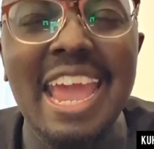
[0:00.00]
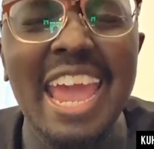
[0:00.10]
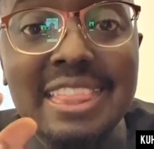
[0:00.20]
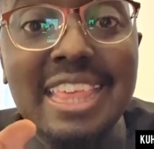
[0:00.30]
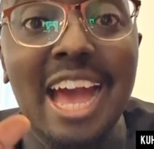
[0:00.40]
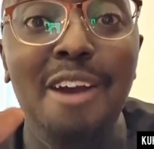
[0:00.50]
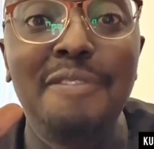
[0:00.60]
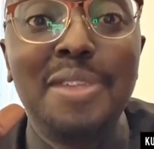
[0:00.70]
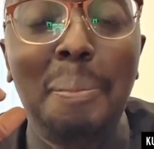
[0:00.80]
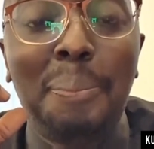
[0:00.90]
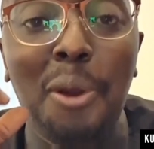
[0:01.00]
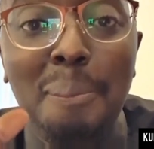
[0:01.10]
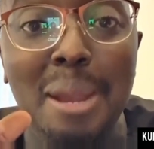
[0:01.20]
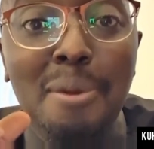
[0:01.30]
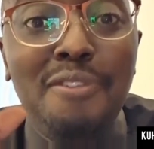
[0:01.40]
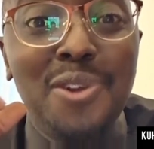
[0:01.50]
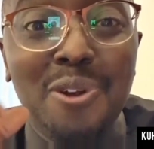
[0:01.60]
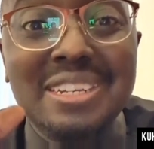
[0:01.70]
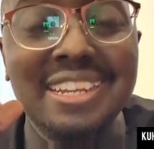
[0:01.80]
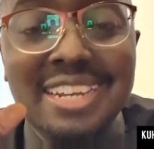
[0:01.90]
They have the problem of
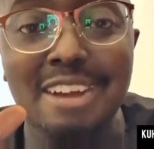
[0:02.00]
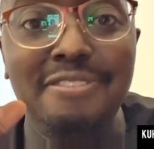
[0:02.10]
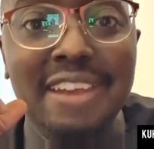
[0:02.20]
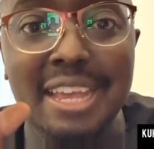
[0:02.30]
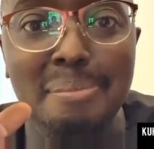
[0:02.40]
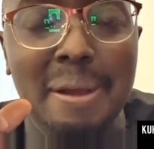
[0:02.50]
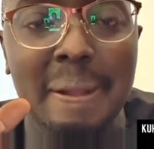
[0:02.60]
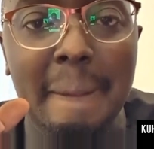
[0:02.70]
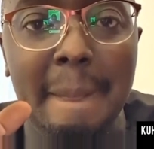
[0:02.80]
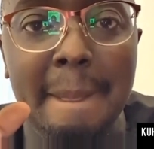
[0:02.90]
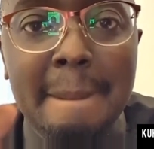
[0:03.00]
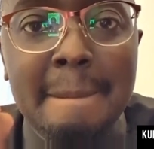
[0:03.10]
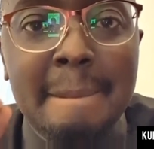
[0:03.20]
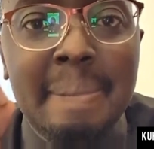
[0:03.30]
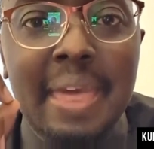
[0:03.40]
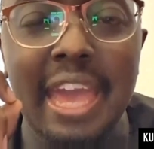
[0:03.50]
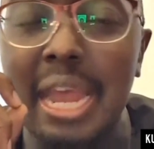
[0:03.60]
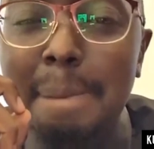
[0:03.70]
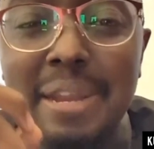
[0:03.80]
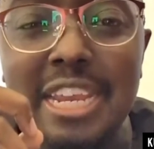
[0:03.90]
not enough labor. And I
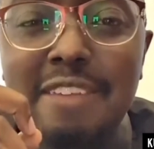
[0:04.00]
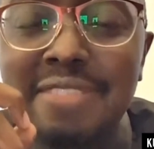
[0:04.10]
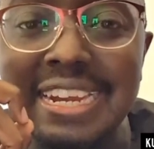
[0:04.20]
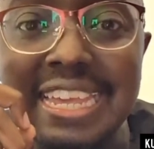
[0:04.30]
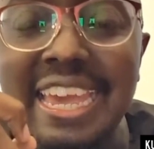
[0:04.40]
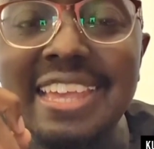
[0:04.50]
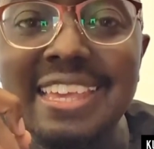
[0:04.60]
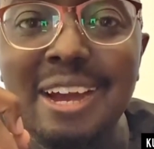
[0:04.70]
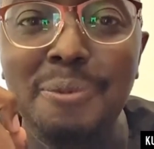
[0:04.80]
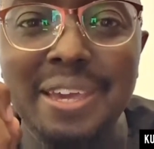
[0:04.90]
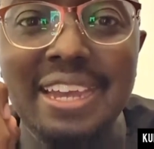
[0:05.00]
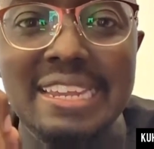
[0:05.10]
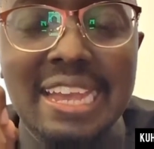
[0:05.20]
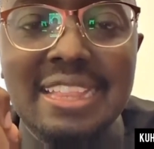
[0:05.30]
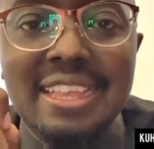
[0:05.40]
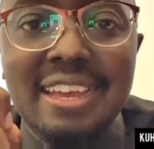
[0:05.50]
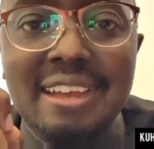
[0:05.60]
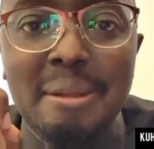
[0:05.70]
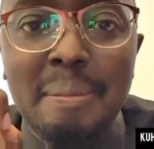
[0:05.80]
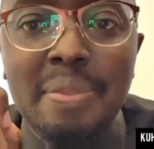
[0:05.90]
believe that Kenya, we can get there
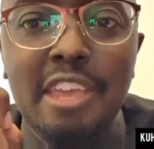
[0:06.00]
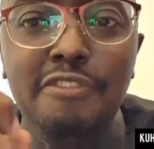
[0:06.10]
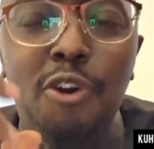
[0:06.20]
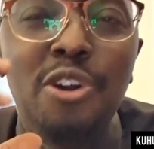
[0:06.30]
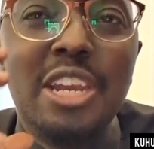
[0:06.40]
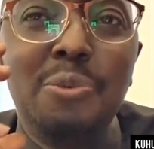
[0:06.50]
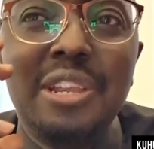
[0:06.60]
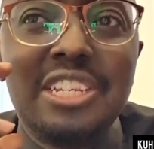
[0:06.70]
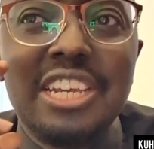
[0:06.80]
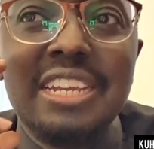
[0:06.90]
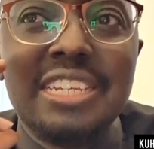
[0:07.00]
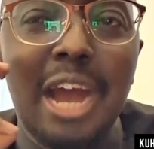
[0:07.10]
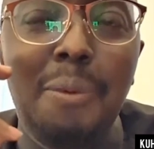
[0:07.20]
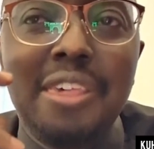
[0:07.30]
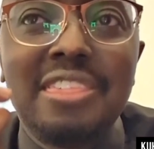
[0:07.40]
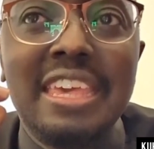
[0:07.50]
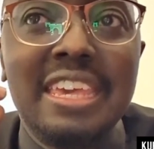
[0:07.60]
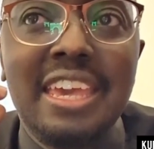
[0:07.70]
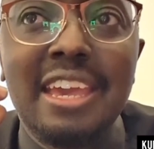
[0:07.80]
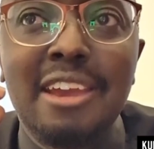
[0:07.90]
if only we change our
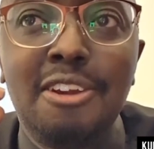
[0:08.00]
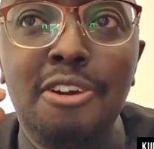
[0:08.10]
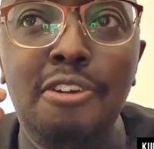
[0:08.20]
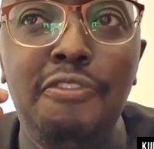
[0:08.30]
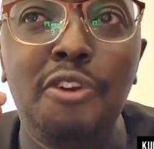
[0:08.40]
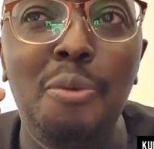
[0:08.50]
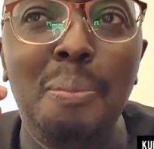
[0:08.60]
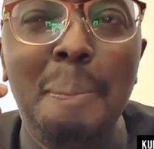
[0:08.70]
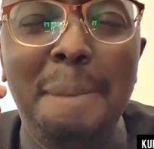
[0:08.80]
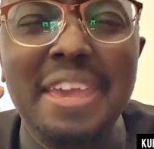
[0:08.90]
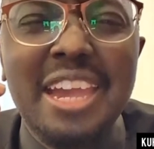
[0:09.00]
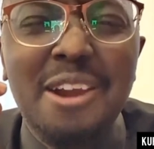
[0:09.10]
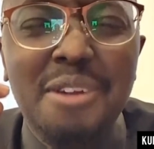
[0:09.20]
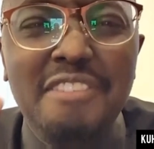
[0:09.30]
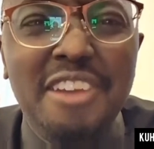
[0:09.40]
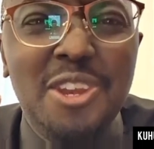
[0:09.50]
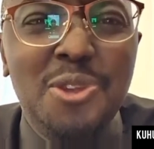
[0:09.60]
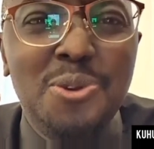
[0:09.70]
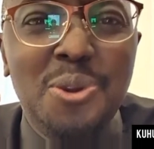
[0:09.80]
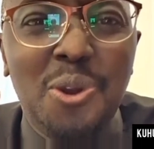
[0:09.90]
thinking from being
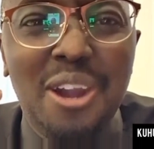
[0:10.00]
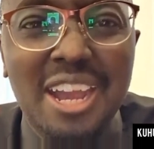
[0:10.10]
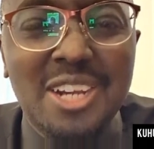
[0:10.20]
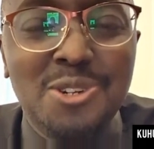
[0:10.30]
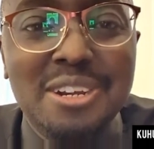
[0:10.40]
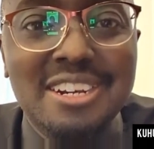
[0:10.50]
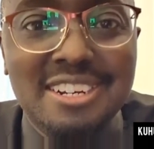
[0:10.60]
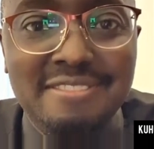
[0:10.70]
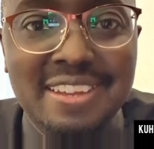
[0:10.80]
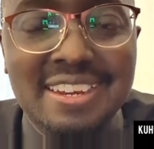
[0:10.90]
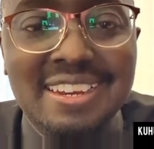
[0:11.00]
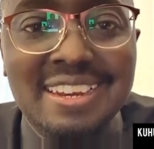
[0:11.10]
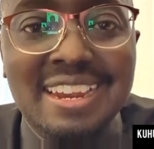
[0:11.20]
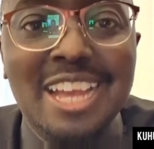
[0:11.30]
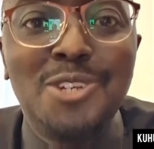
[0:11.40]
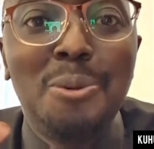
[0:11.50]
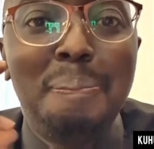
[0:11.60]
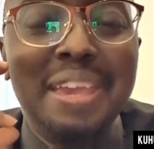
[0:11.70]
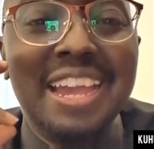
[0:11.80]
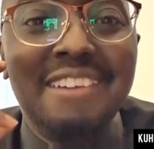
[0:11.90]
revenue collection driven to
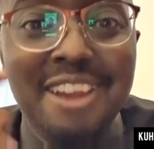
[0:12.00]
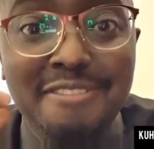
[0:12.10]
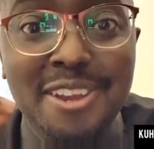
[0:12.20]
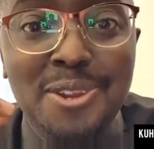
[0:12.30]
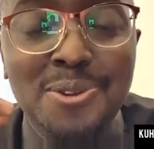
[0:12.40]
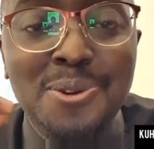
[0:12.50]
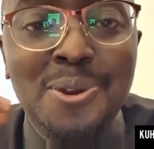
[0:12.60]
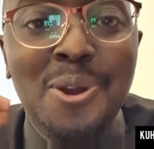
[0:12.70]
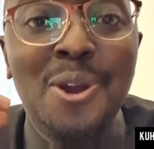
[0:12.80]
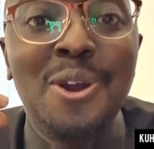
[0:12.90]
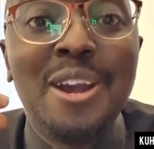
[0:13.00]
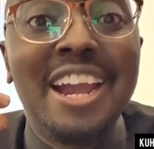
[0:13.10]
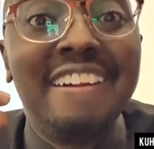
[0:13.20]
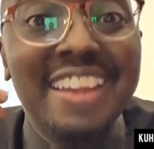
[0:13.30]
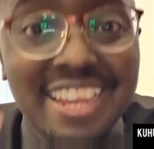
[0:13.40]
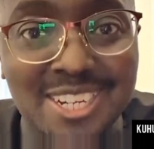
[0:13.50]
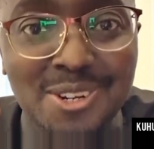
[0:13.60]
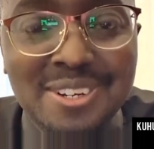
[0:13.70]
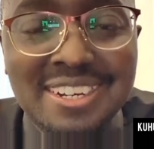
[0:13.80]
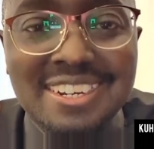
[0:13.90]
being revenue
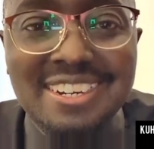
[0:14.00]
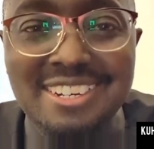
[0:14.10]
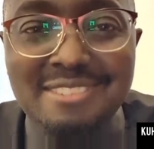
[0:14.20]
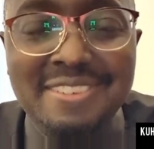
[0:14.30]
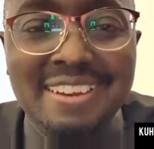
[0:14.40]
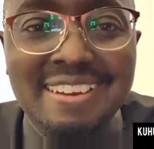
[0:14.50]
creation driven.